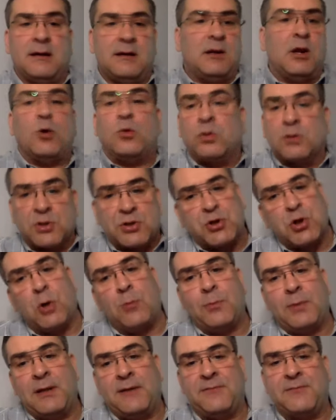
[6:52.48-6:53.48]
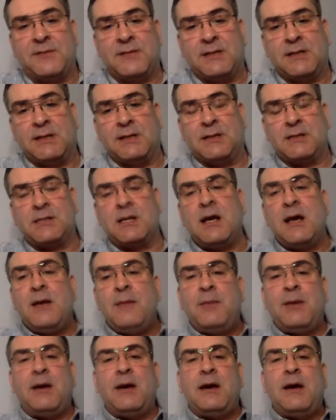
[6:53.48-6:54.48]
local shoplifters,
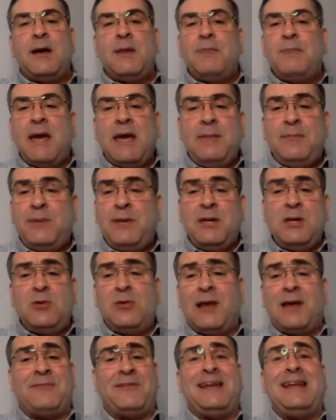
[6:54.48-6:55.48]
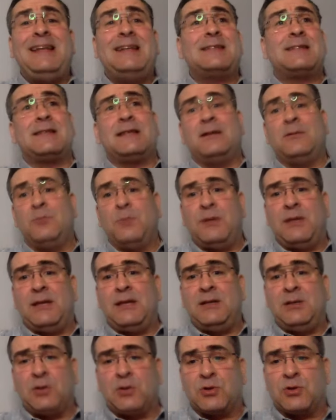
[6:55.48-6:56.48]
but maybe you'll have an incident
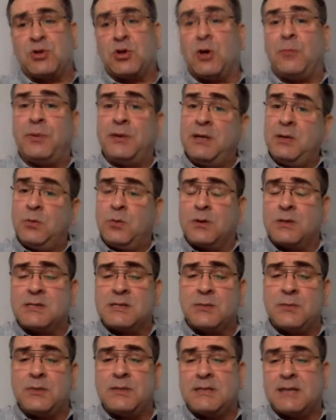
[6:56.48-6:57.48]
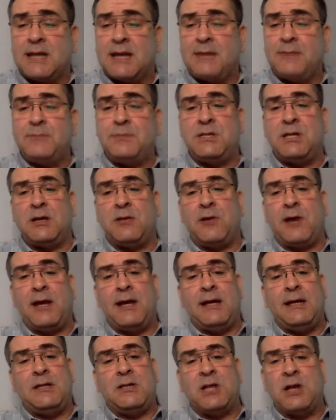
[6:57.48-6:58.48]
within your shop and you want someone to come to your
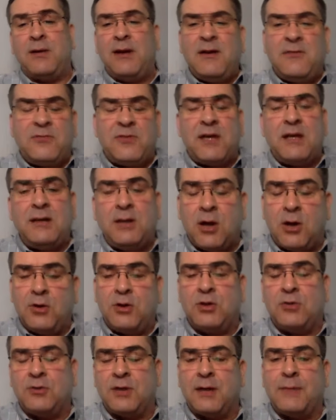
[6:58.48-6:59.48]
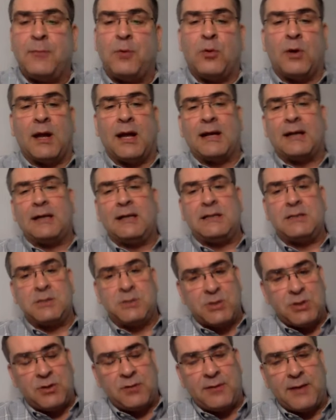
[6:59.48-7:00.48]
aid. If they know you, they're more likely to
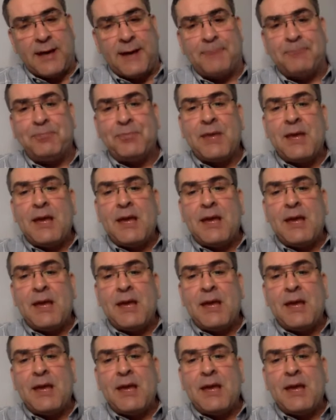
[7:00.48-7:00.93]
do that.